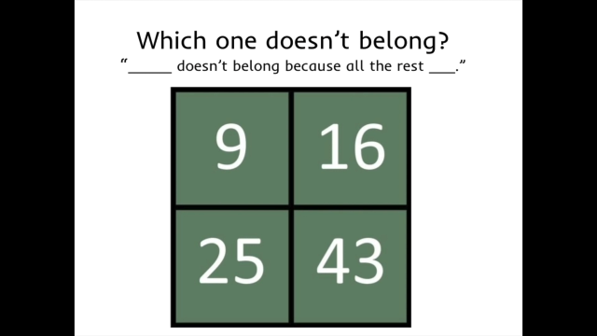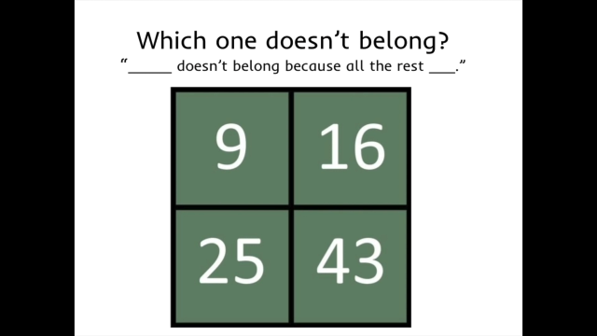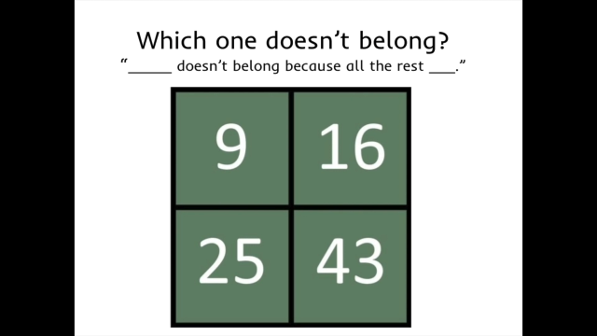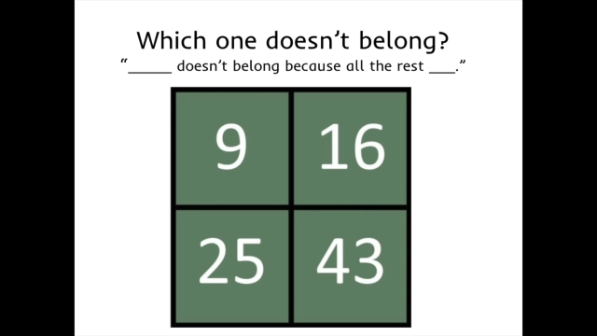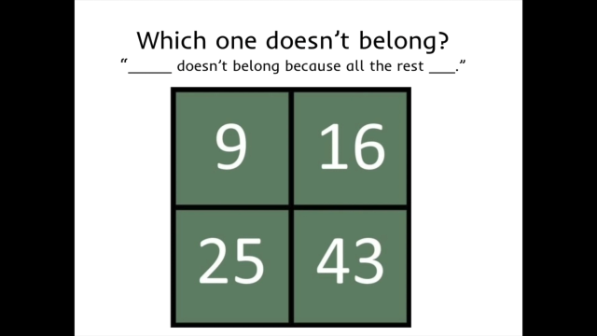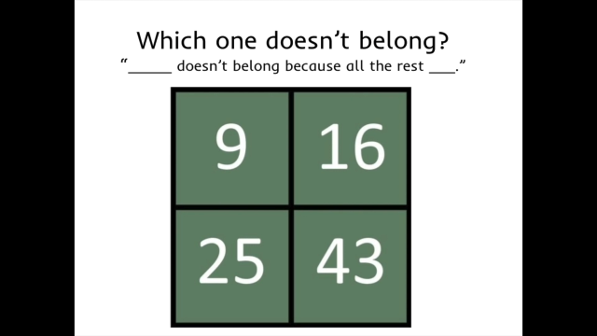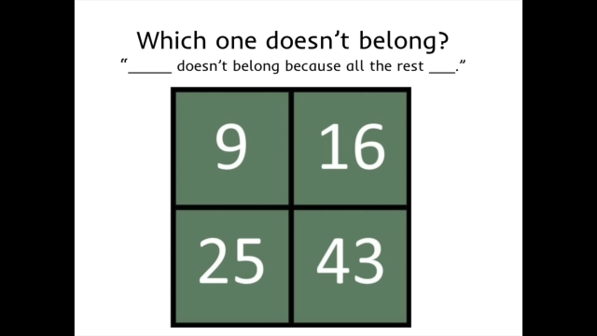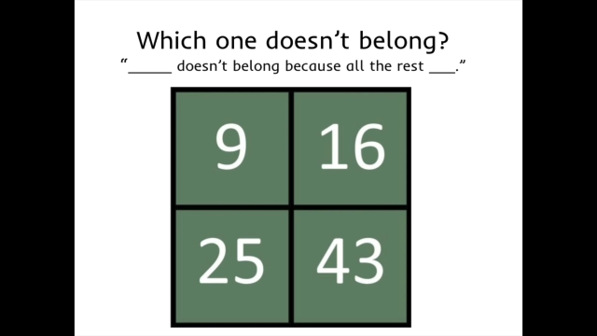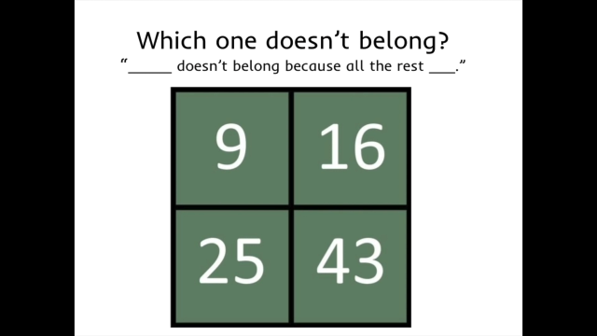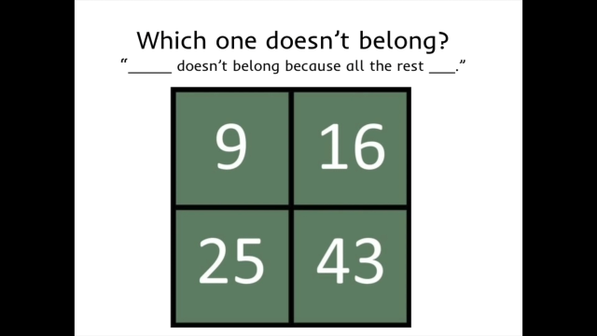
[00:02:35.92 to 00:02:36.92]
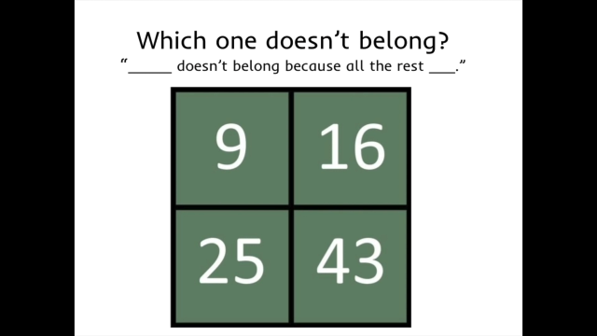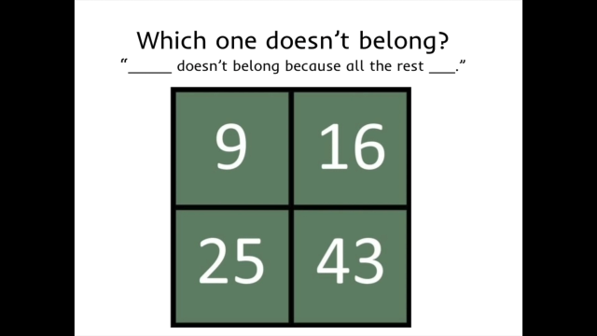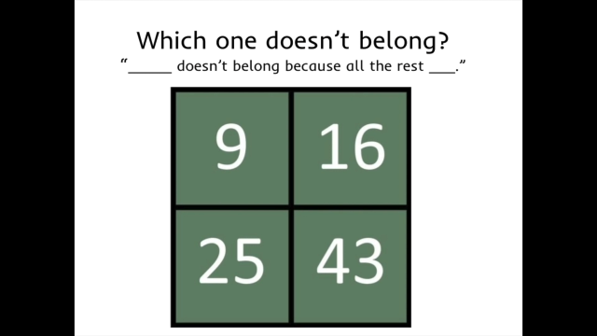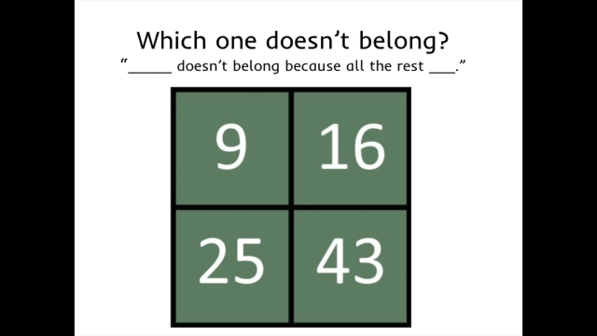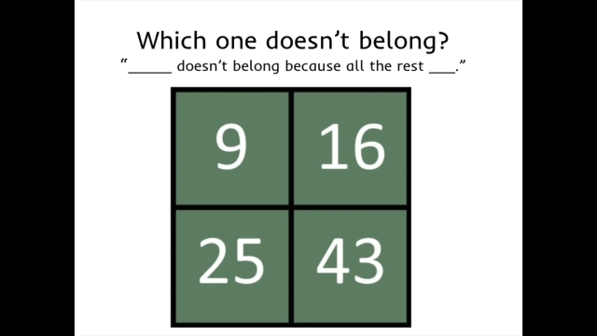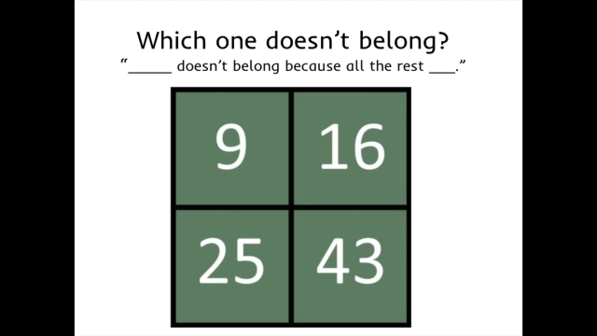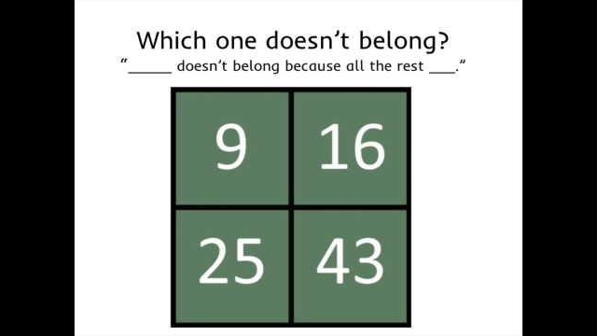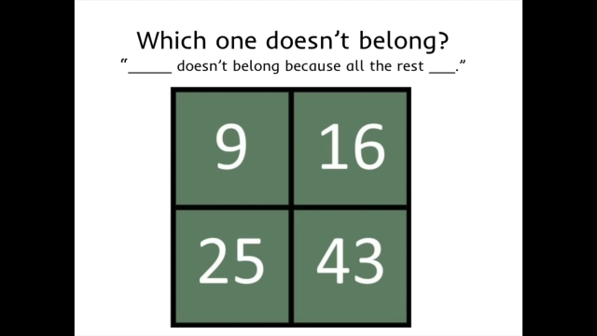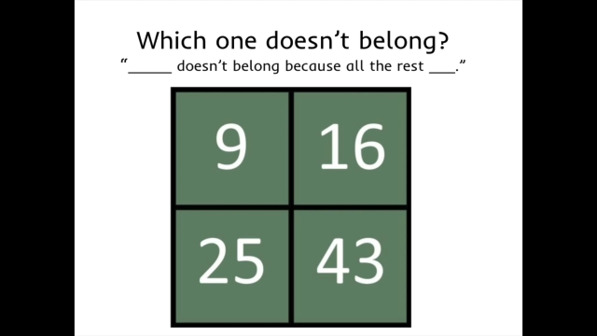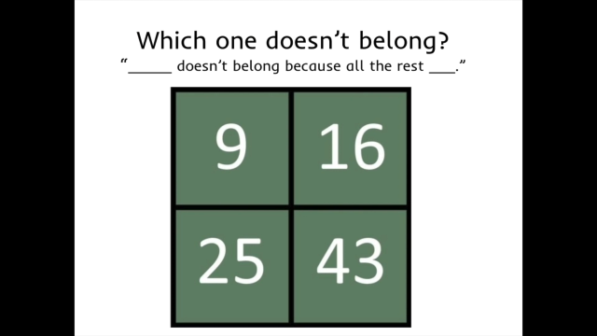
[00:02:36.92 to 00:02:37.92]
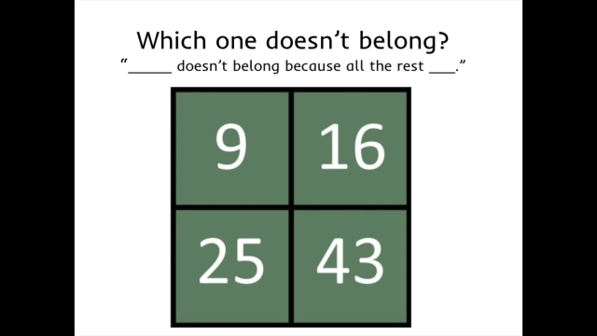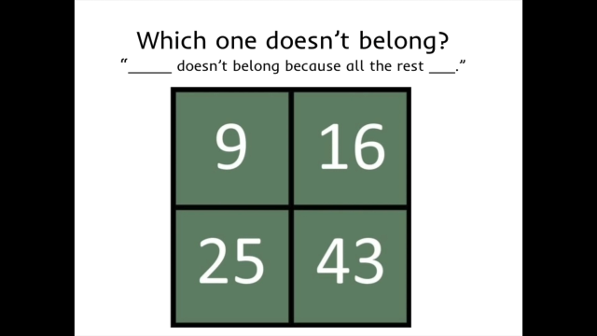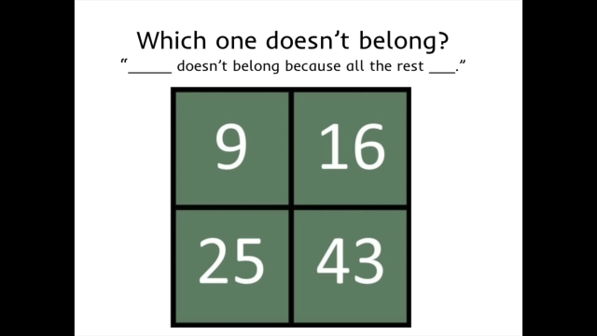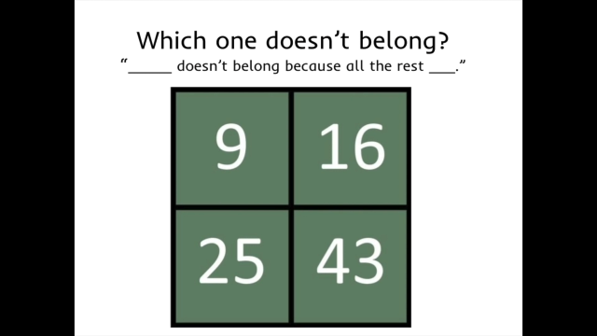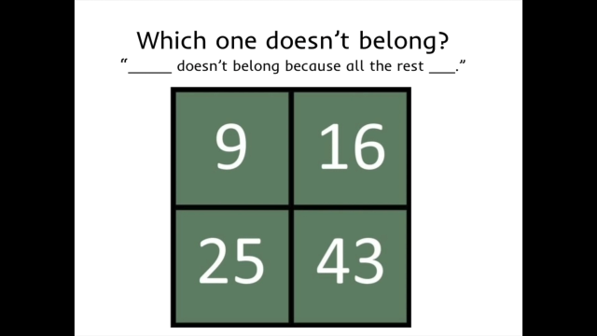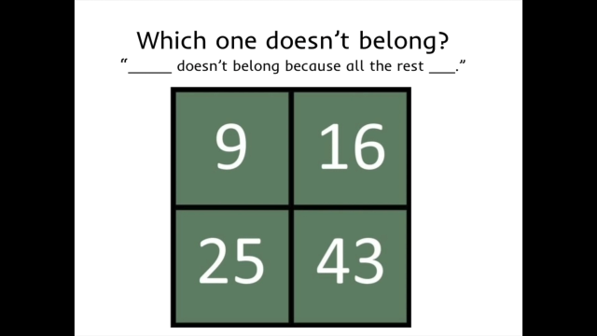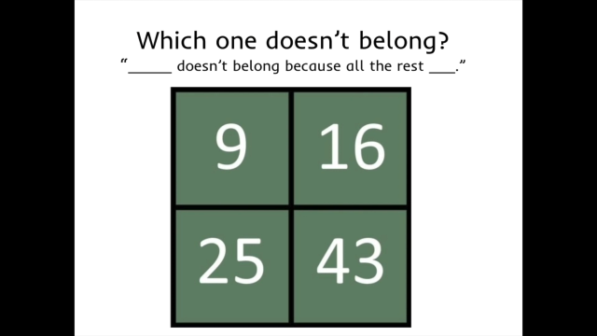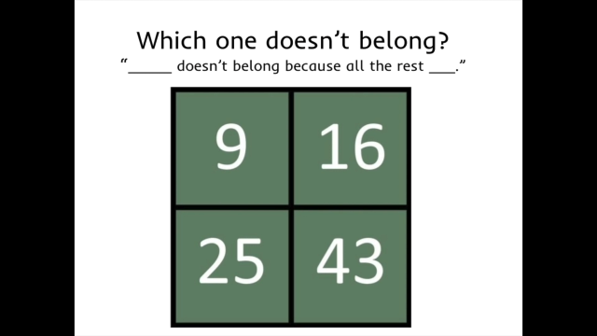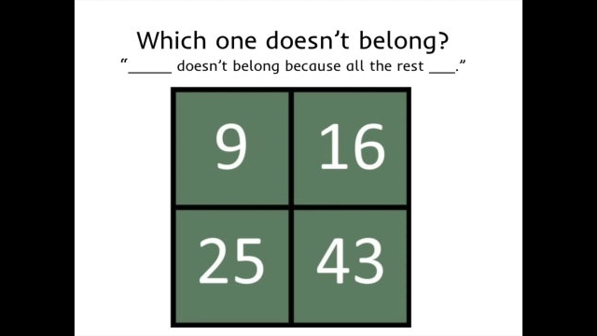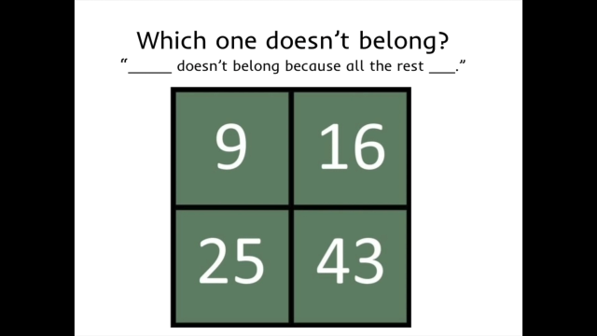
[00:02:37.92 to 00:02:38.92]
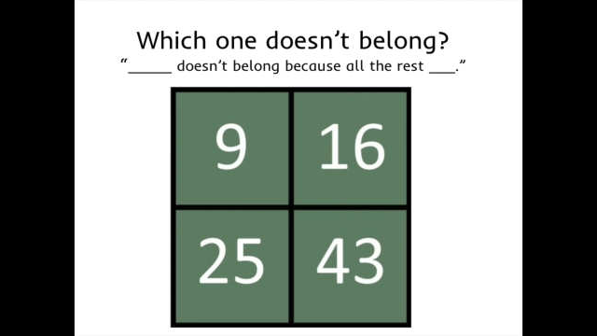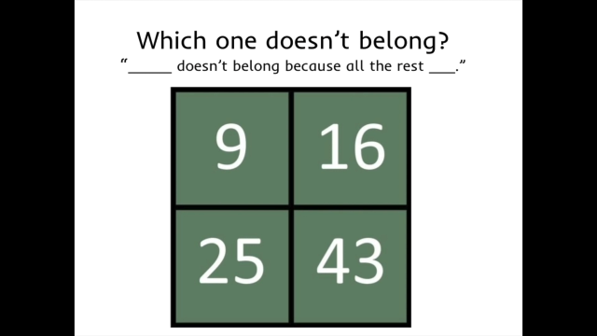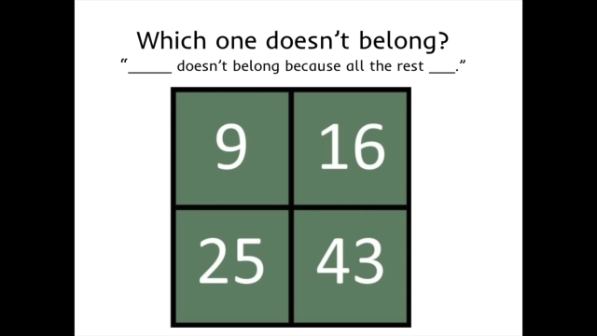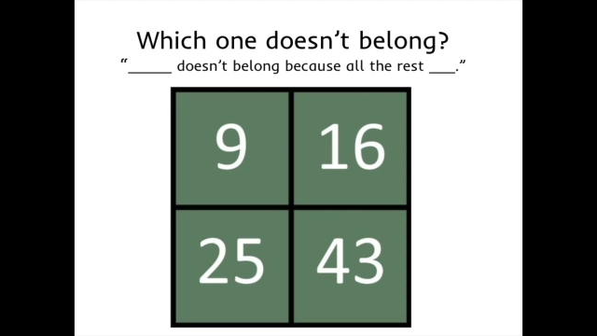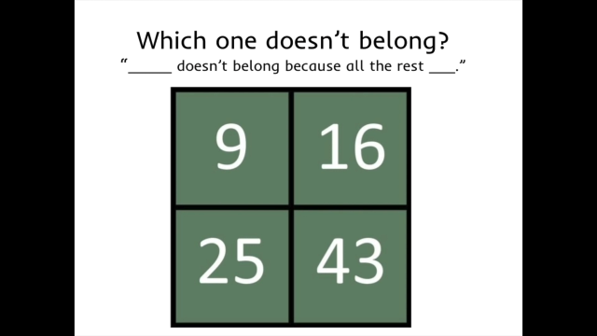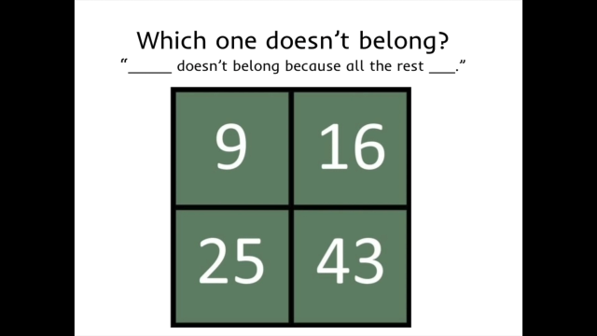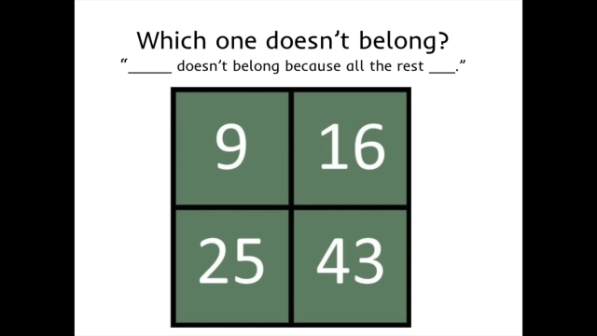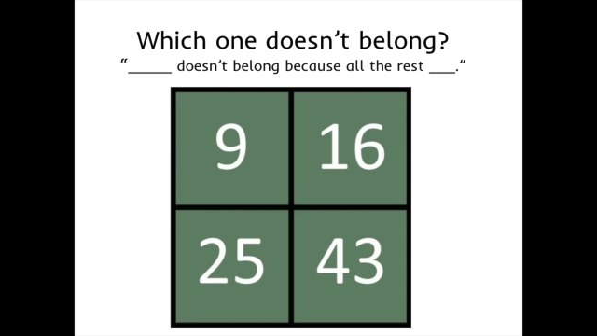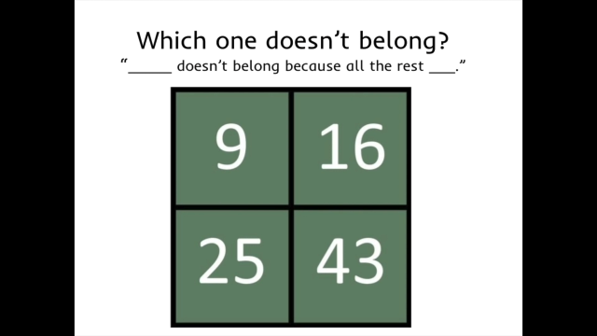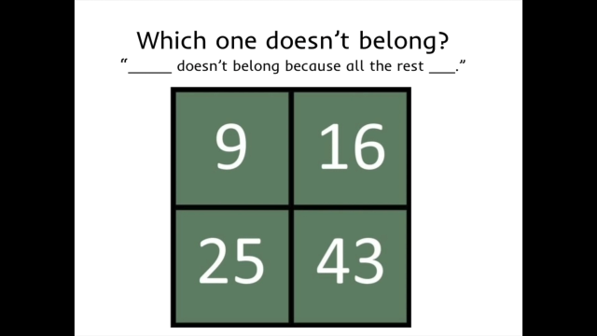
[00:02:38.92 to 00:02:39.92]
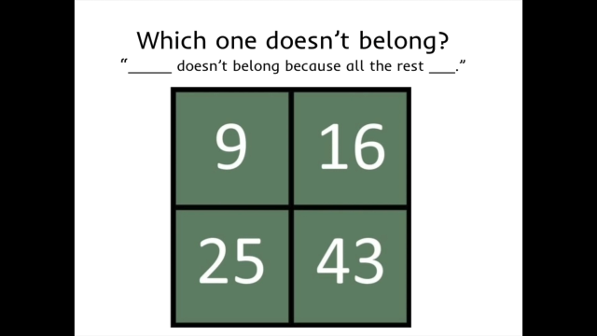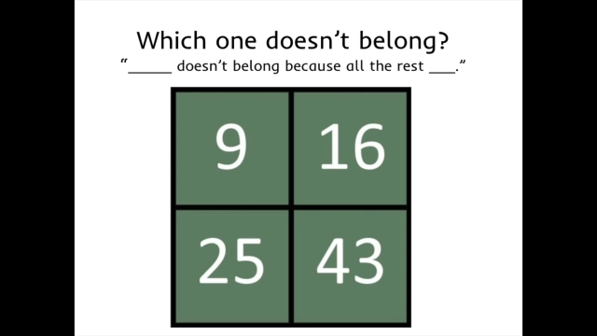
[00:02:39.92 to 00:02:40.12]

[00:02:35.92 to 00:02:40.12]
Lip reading: Nobody's mouth can be seen.